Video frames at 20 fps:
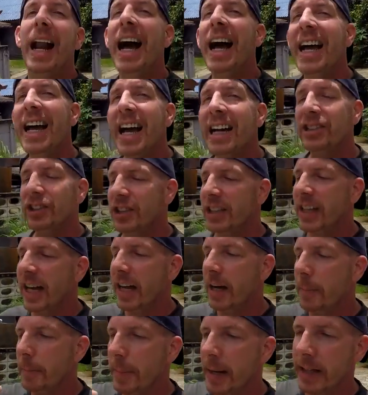I actually
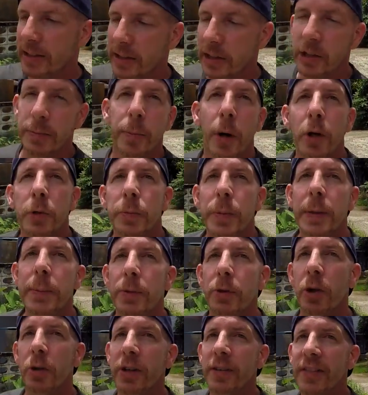got a message. Most
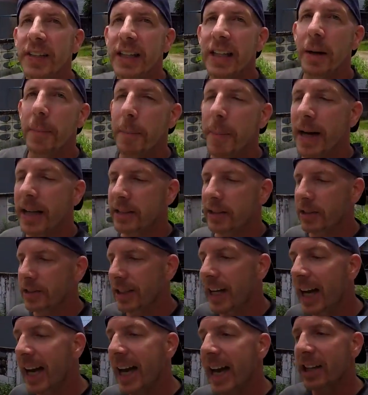people don't even get a
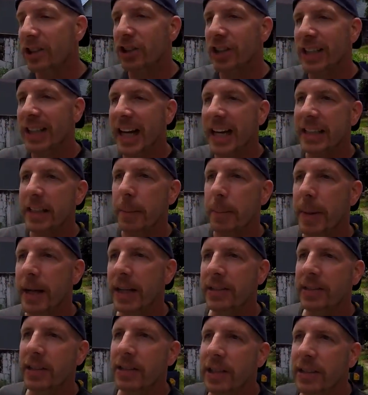message. I actually got the
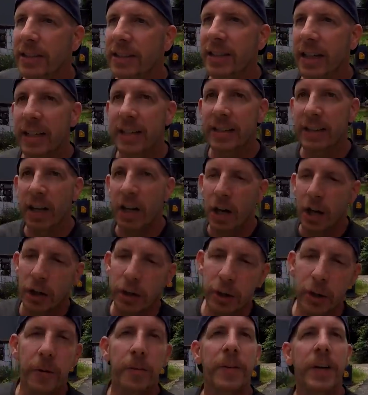message that said,
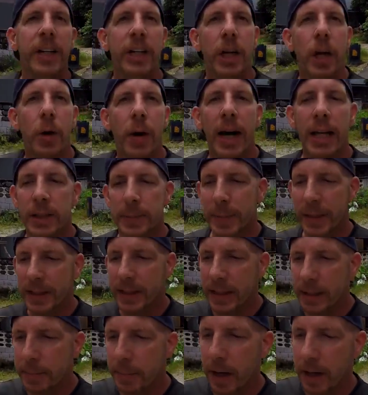your video has been
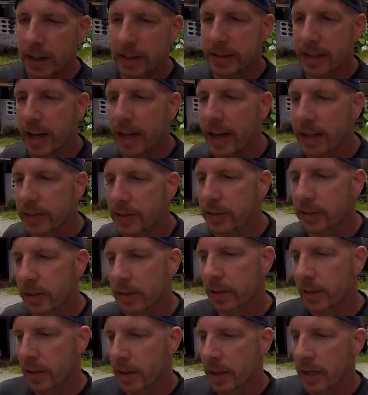demonetized.
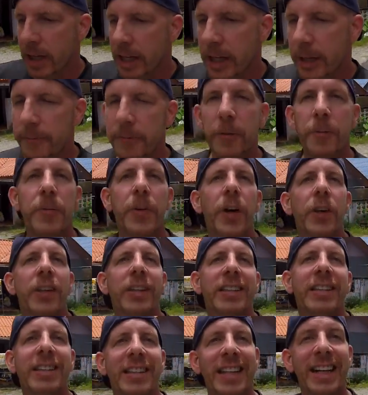If you feel
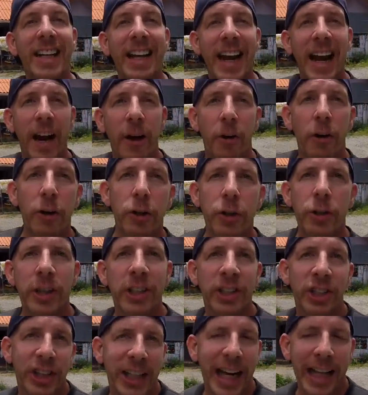this is an error, you
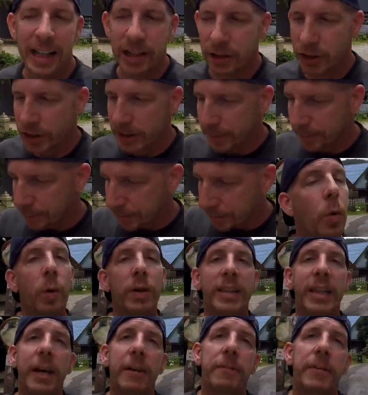can challenge it.
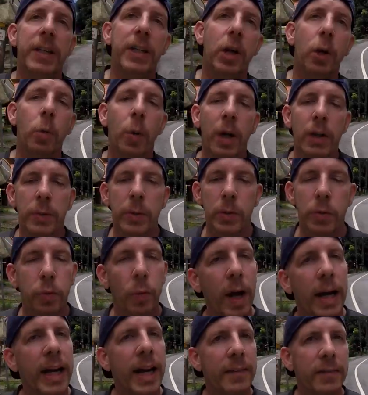What that video was
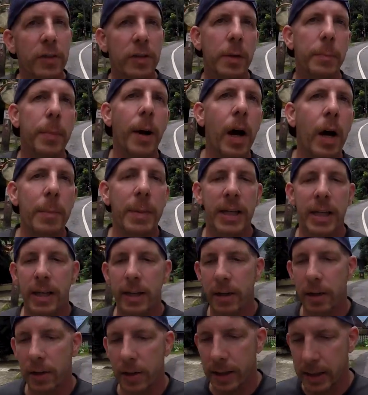right after the bombing
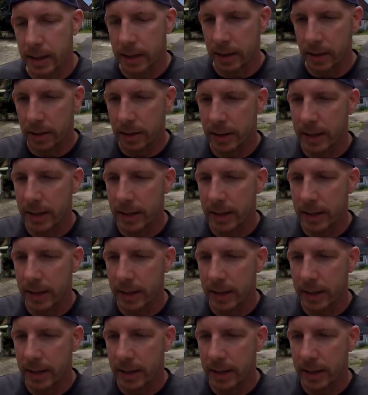here in